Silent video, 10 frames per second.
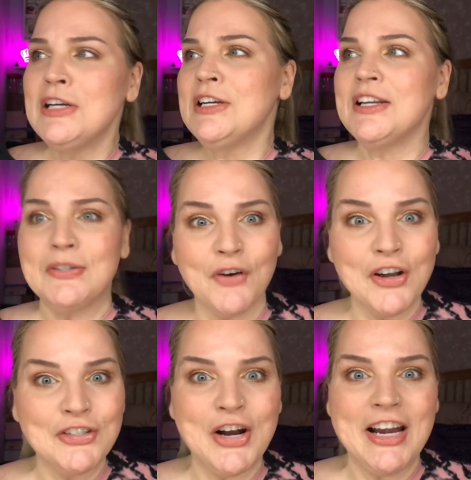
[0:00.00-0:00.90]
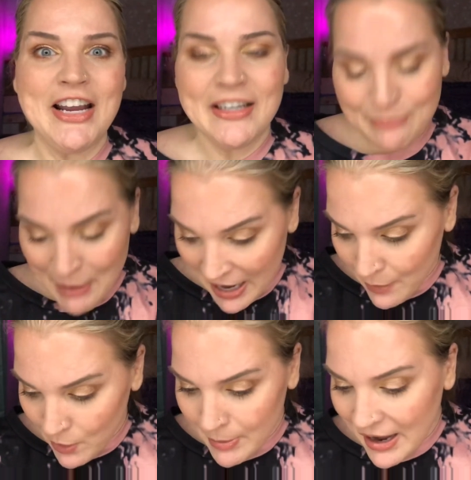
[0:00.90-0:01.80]
it's frustrating, but I
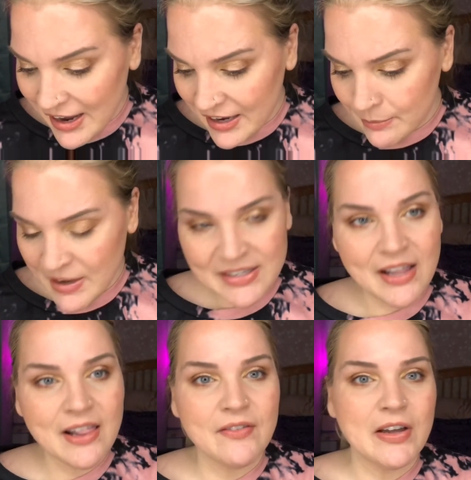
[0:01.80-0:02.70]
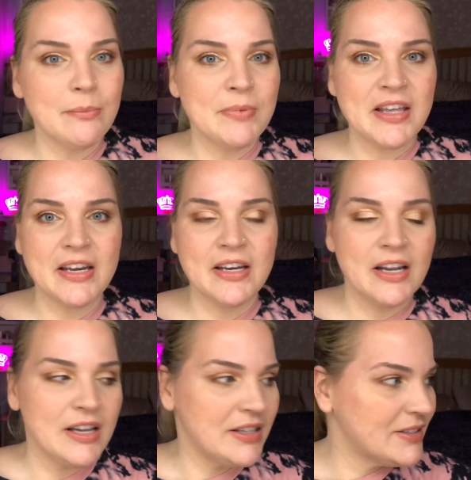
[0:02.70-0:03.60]
want to buy it because I love it. But then
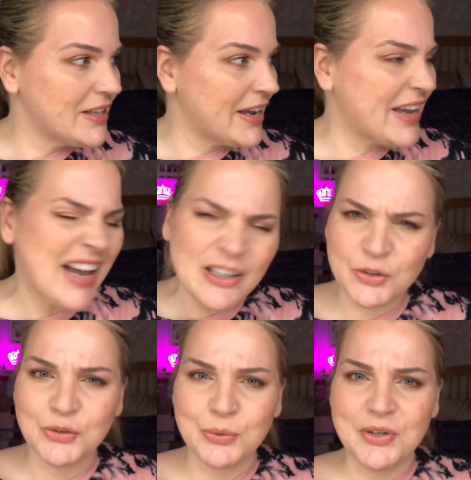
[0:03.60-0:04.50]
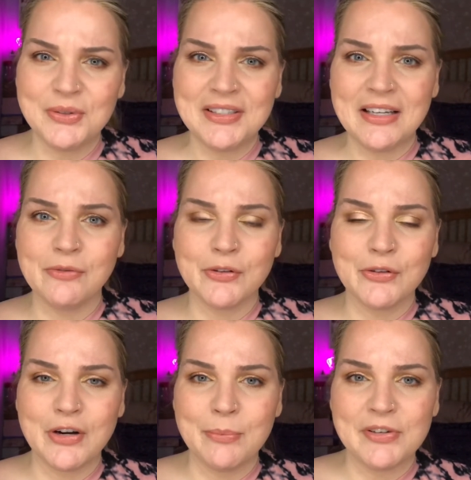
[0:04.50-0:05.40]
it's like, ouch, when you see it for
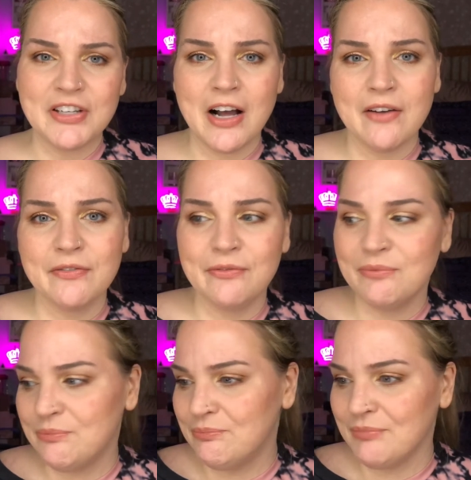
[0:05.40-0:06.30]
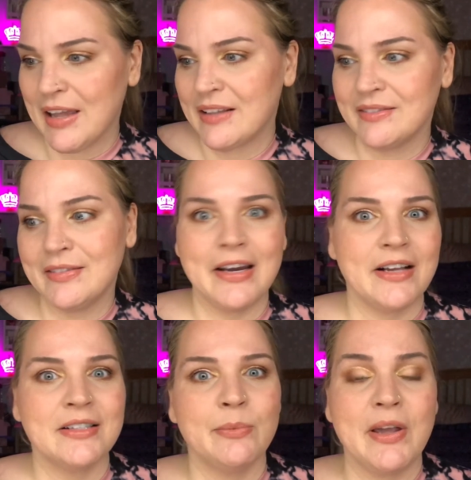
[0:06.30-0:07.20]
30% off like the
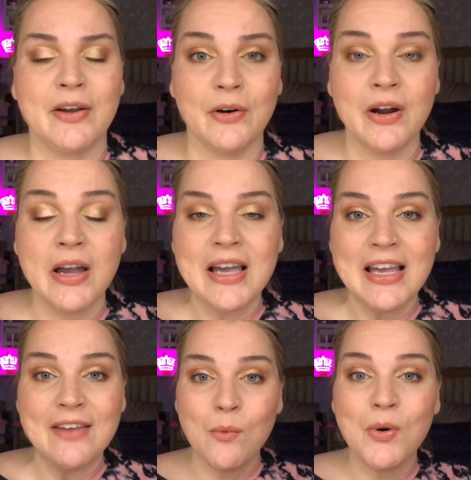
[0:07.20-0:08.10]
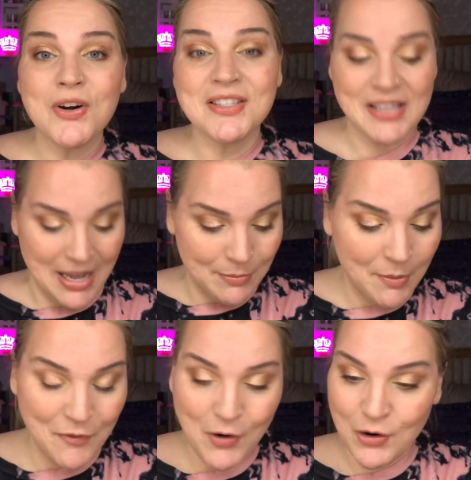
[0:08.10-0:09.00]
next week. Or even worse, the Nightmare
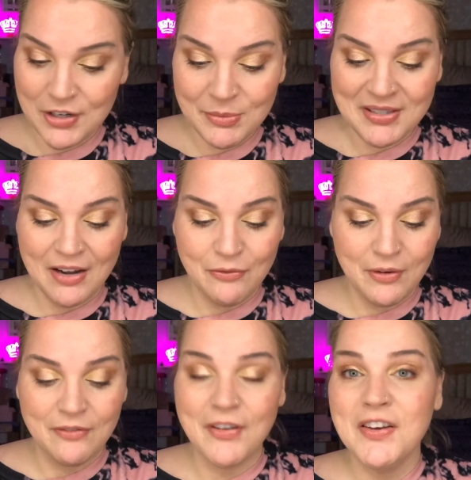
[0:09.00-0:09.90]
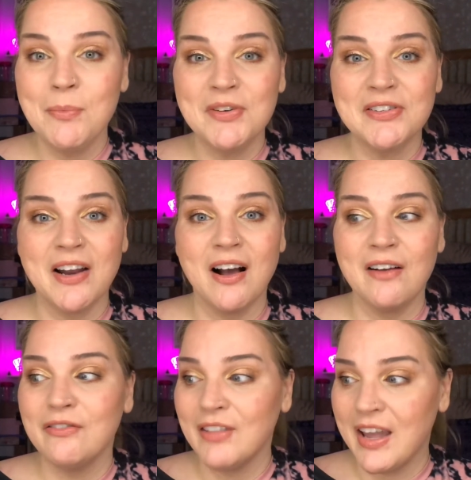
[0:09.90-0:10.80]
Before Christmas stuff went 50%
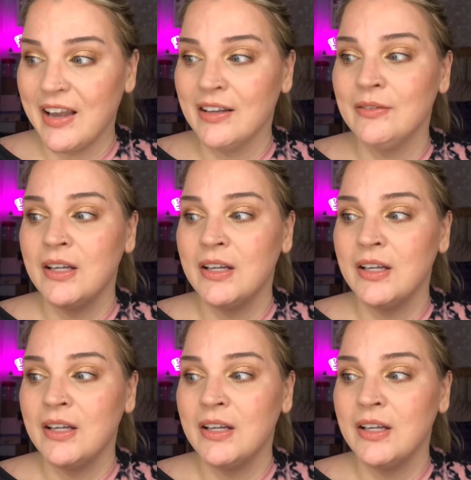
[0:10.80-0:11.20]
off, like